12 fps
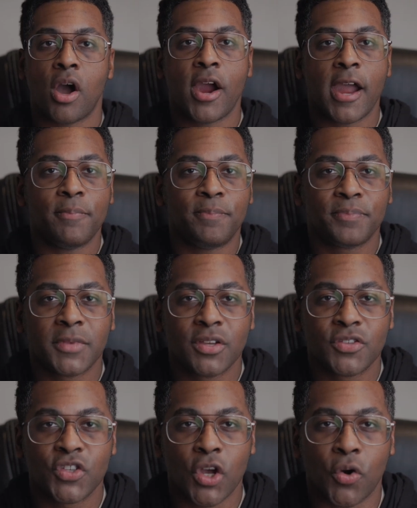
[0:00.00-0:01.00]
All right,
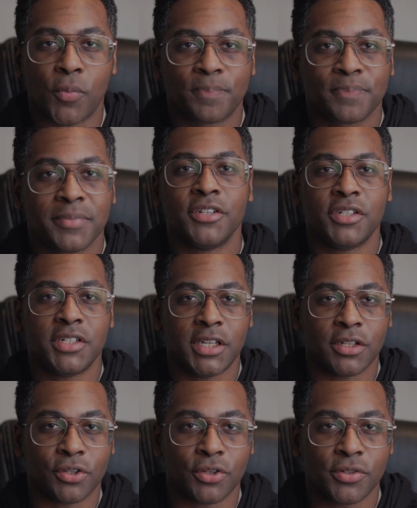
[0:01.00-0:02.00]
so
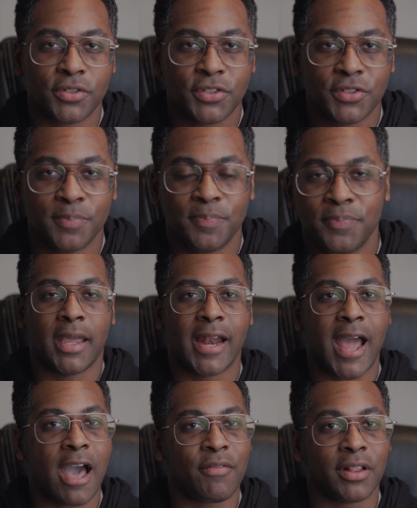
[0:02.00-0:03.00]
dealers. And
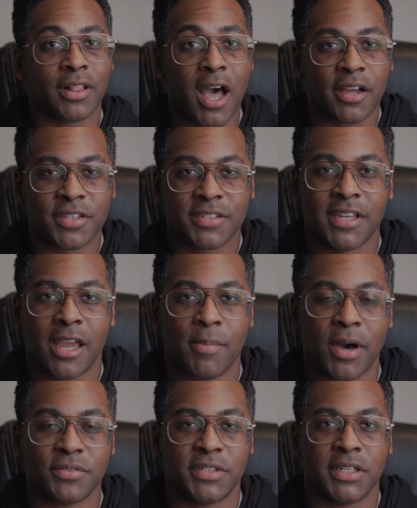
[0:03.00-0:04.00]
I have a lot to say
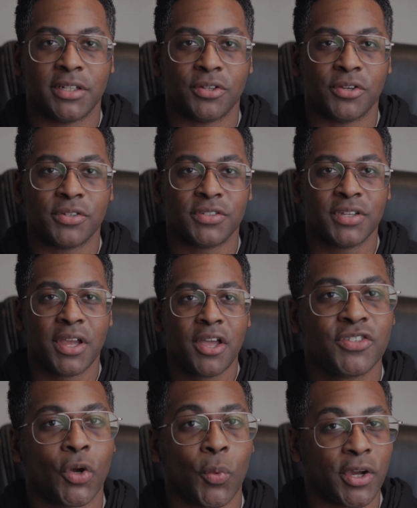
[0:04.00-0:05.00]
about dealers,
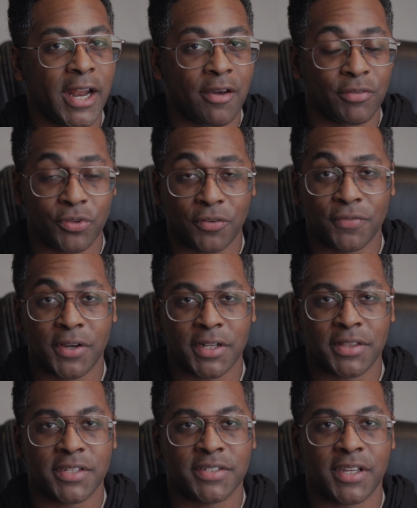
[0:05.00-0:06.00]
so we're gonna have a little fun
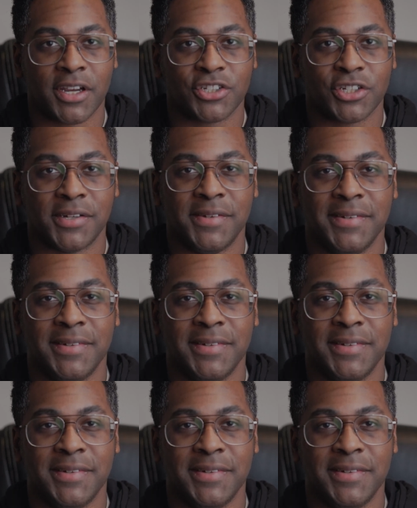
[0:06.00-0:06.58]
in this section.